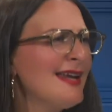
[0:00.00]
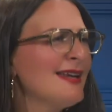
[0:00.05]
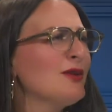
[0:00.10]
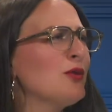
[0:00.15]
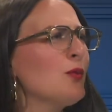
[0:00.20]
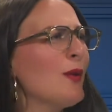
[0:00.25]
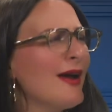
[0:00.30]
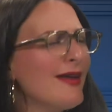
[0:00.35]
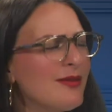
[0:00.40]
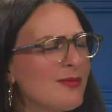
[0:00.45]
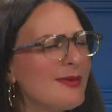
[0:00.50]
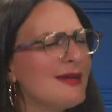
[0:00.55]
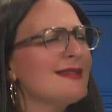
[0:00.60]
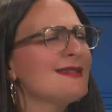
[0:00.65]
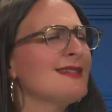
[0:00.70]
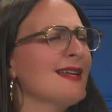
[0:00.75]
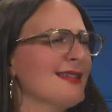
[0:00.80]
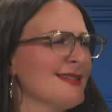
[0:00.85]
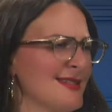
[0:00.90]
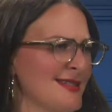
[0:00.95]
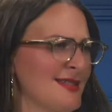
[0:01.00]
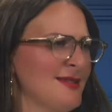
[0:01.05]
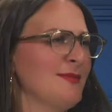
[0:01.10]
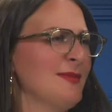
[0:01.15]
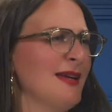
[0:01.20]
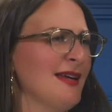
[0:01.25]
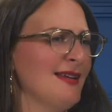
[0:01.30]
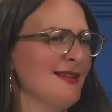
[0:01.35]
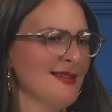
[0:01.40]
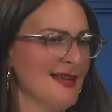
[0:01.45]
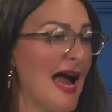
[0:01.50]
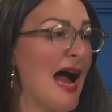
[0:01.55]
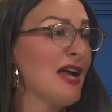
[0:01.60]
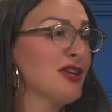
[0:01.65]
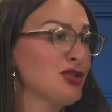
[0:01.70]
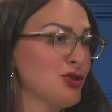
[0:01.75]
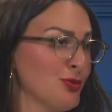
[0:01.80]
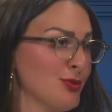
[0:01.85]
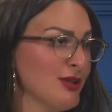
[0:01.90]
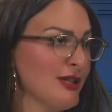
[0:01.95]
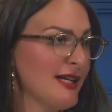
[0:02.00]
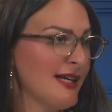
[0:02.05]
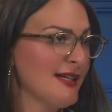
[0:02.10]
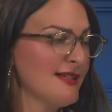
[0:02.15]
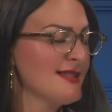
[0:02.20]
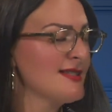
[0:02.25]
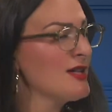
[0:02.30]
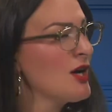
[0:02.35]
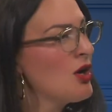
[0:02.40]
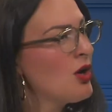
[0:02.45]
in a way that makes sense to me naturally. So